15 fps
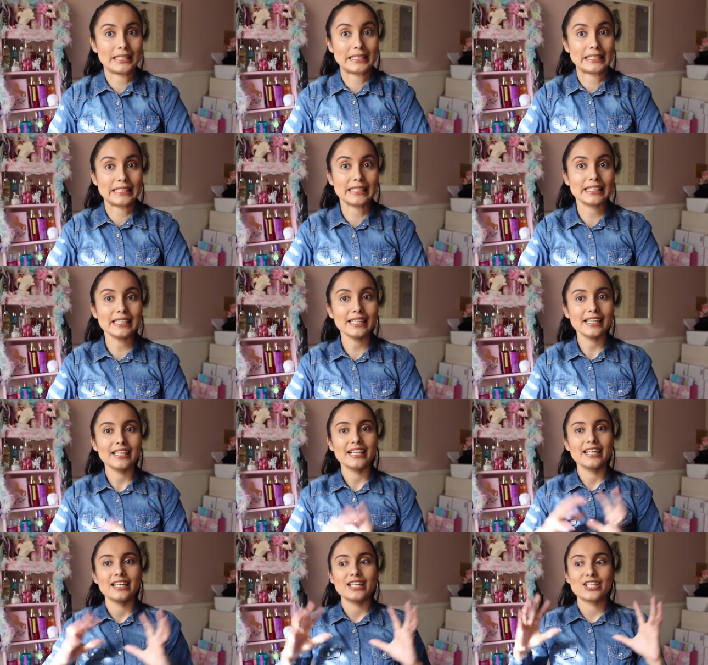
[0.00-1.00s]
need.
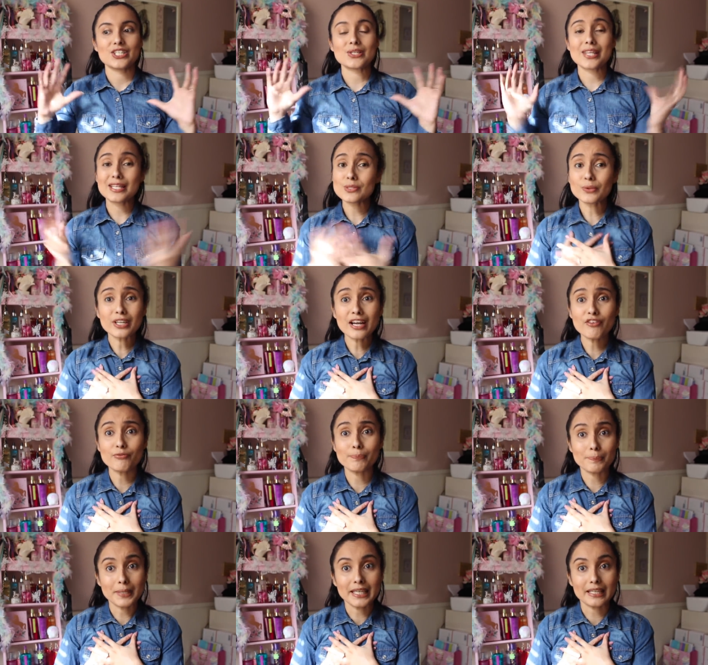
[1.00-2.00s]
So that's where
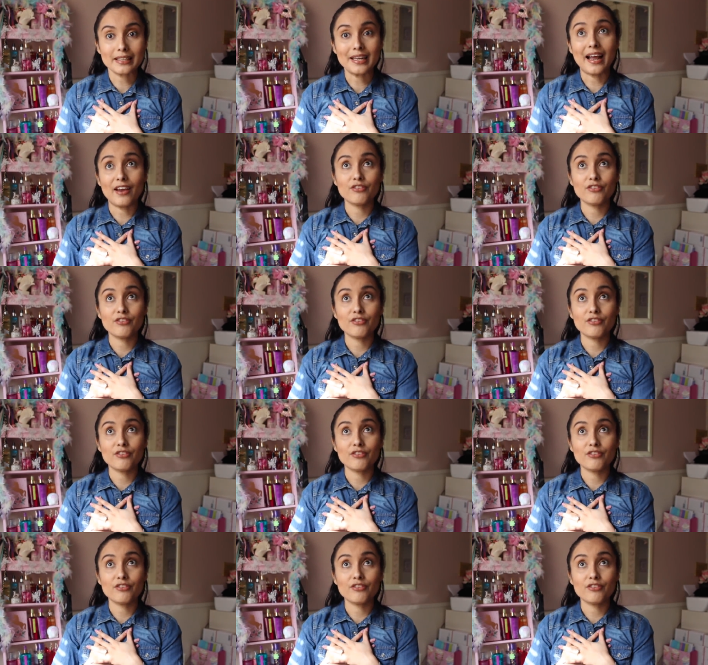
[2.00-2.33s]
I've been.